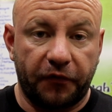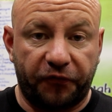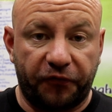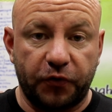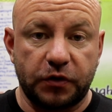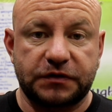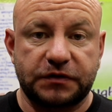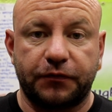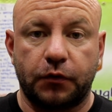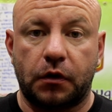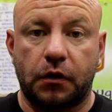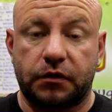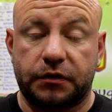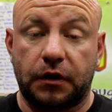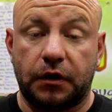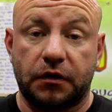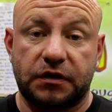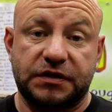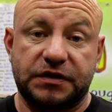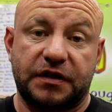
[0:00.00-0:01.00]
First of all,
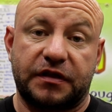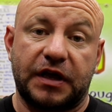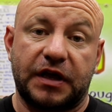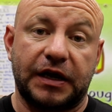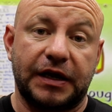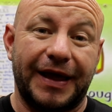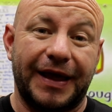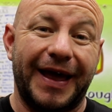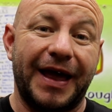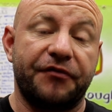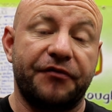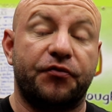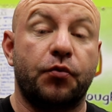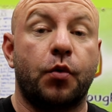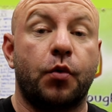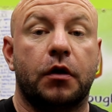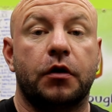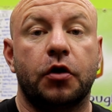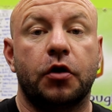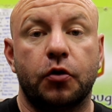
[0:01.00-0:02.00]
I'd like to thank
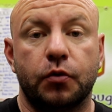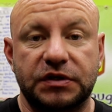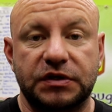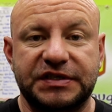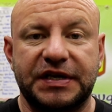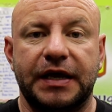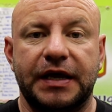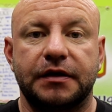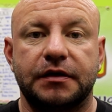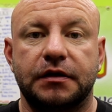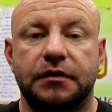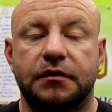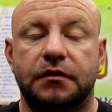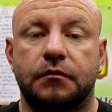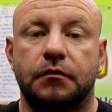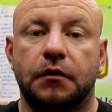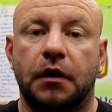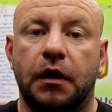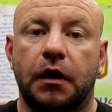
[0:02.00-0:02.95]
everyone who attended